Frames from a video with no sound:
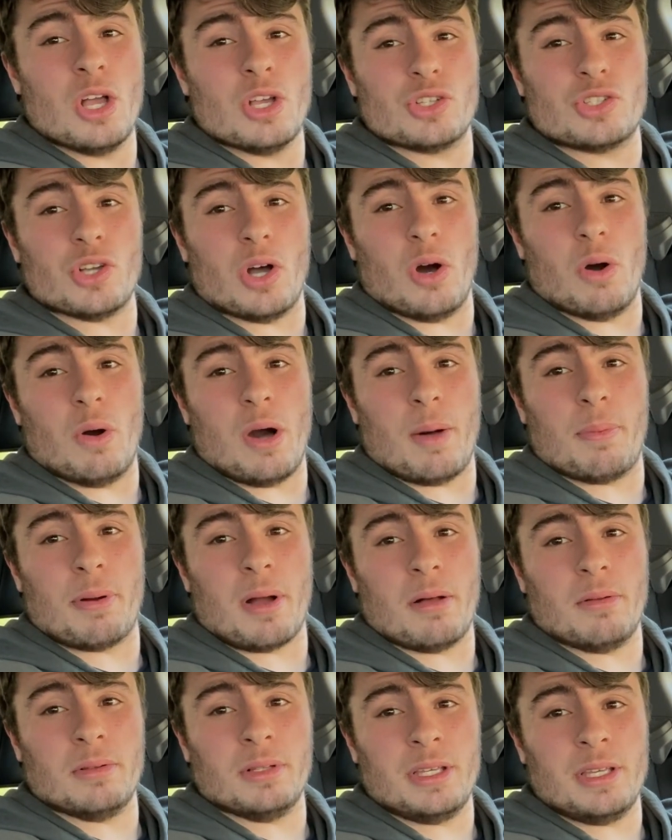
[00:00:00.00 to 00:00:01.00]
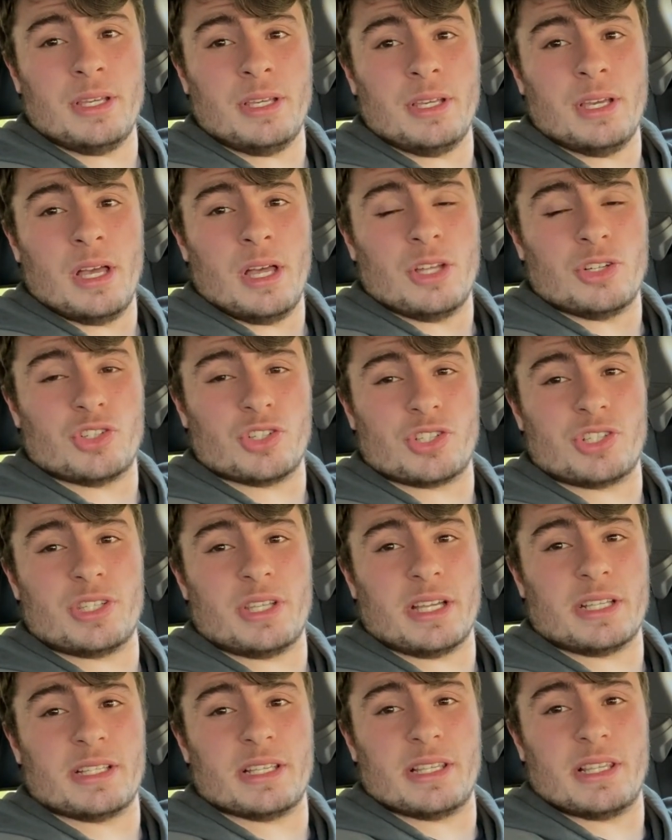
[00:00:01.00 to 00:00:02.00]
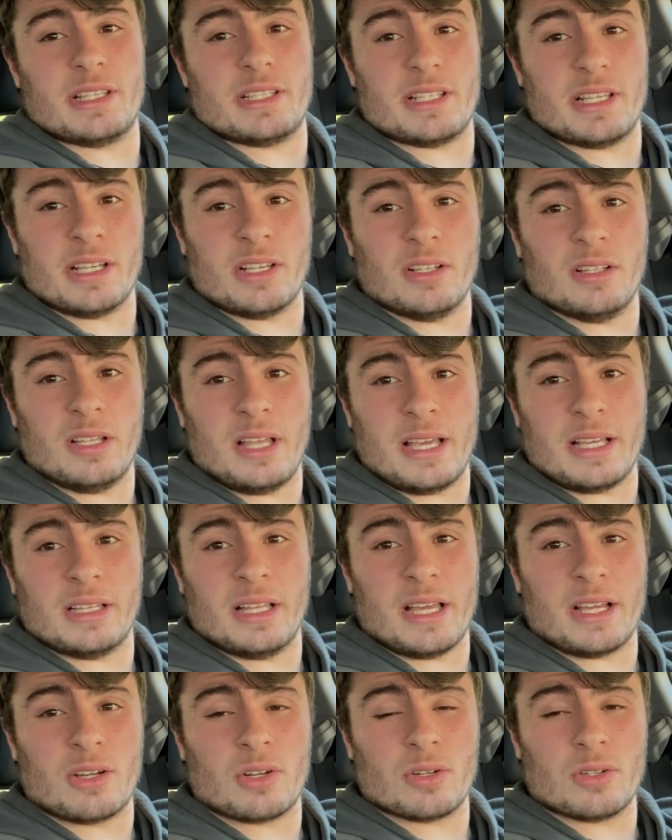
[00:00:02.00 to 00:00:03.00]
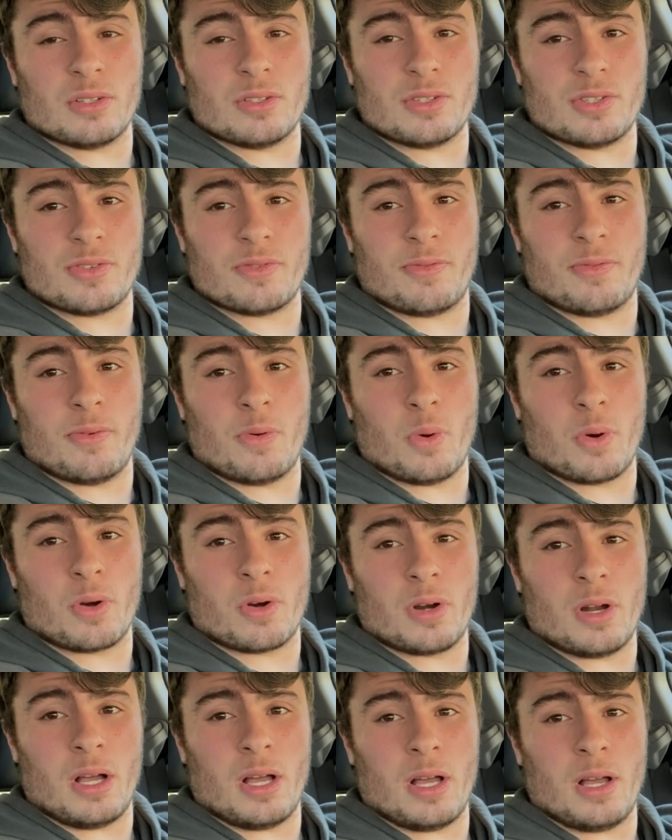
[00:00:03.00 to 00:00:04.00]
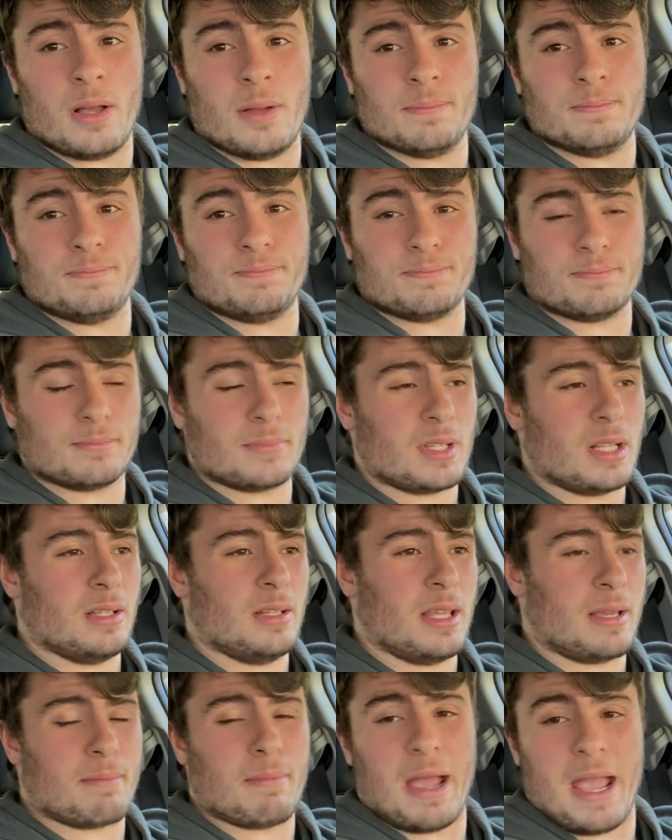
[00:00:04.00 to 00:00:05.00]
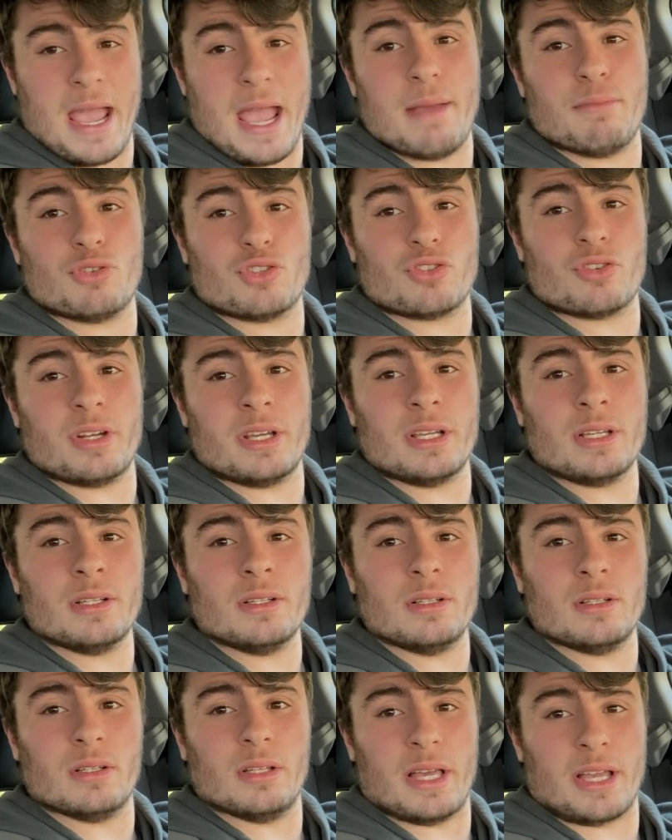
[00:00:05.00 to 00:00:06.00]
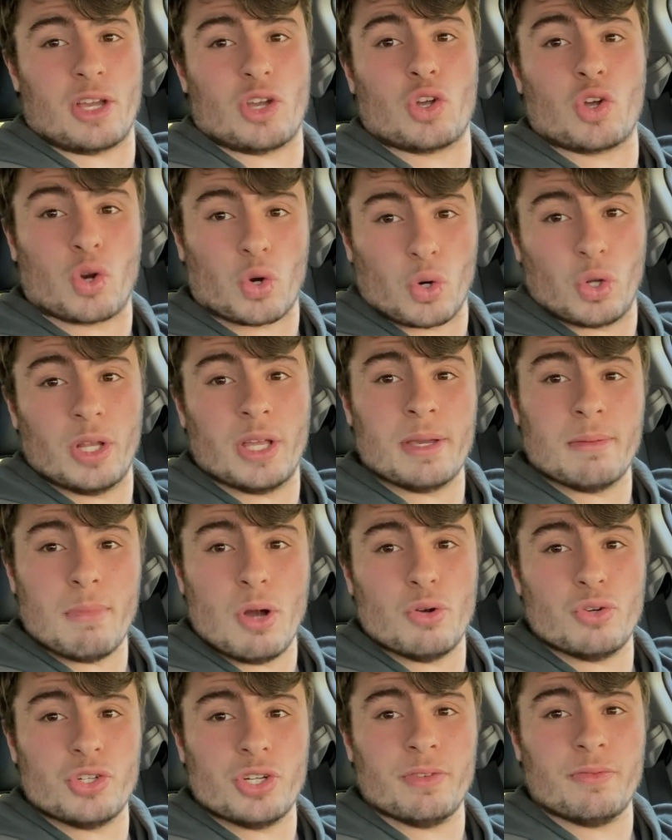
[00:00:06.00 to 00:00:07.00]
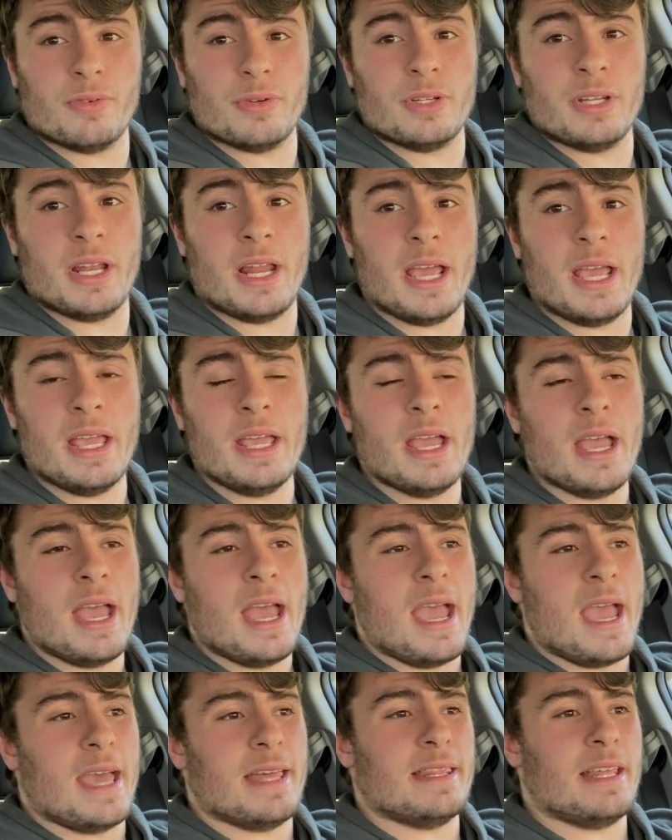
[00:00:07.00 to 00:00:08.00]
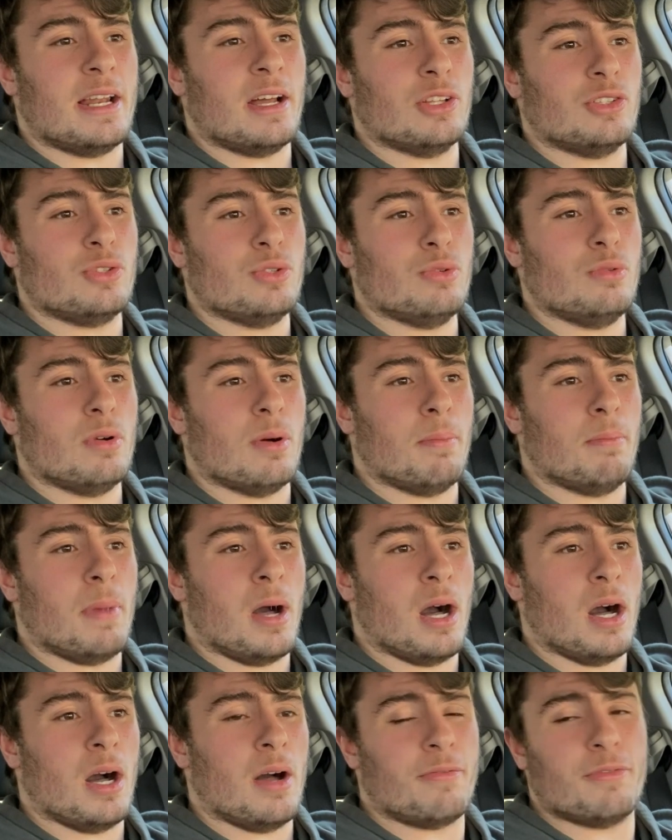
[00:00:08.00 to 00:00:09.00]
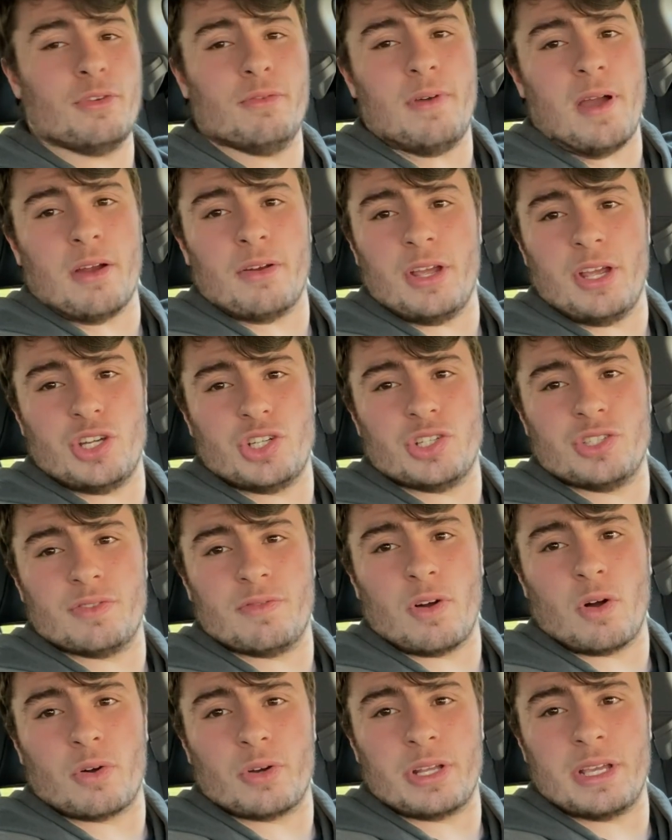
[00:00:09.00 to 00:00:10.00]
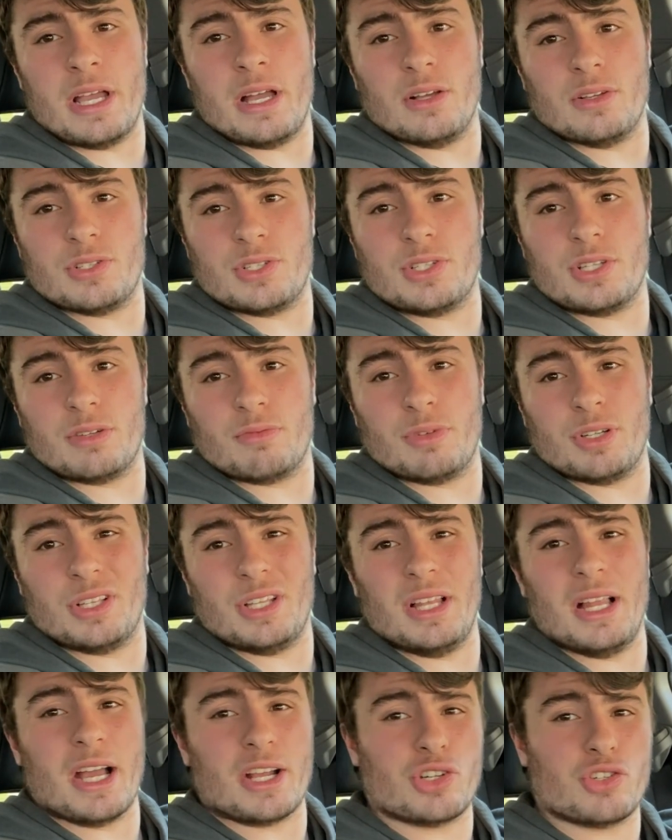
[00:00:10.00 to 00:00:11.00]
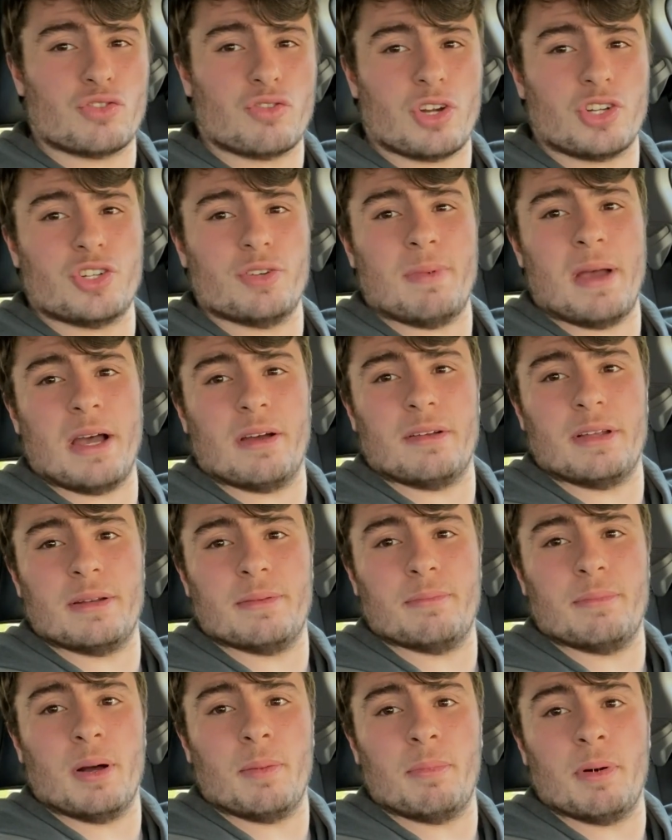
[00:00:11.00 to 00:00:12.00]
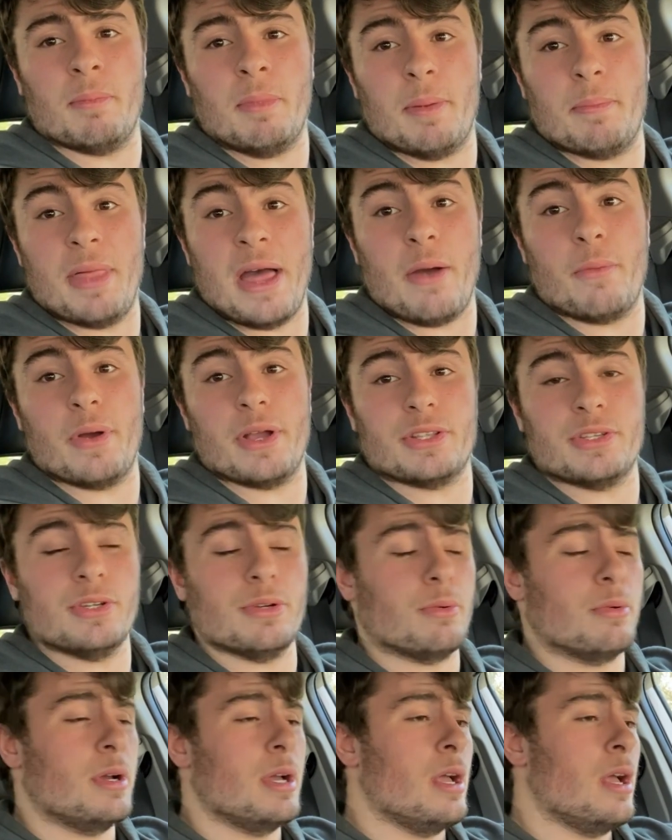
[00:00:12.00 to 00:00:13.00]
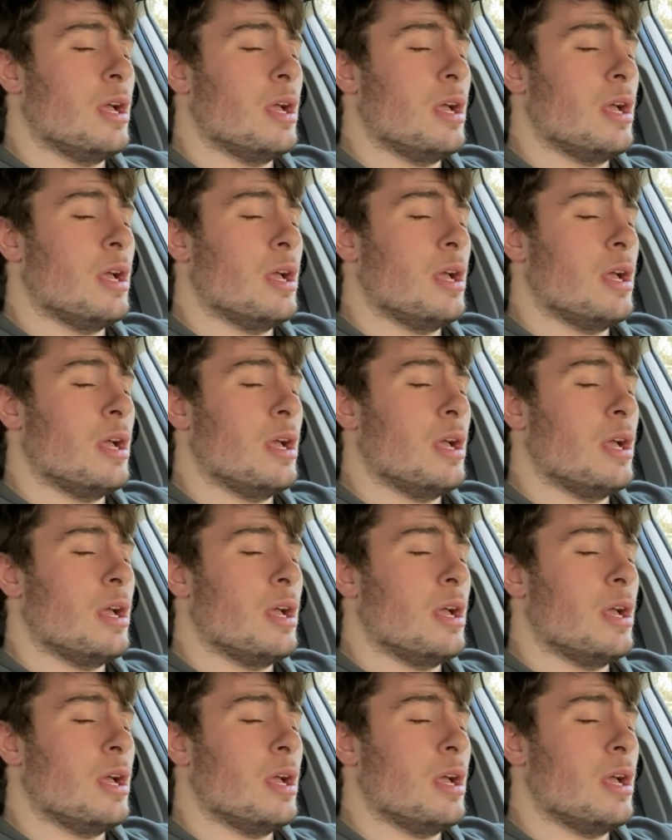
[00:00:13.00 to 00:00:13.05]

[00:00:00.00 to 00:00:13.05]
So I'll probably just stick to the single leg curls for like my hamstring like curling motion for today, and then I'll do a few variations of RDLs to really like stretch them out and pump them up that way too.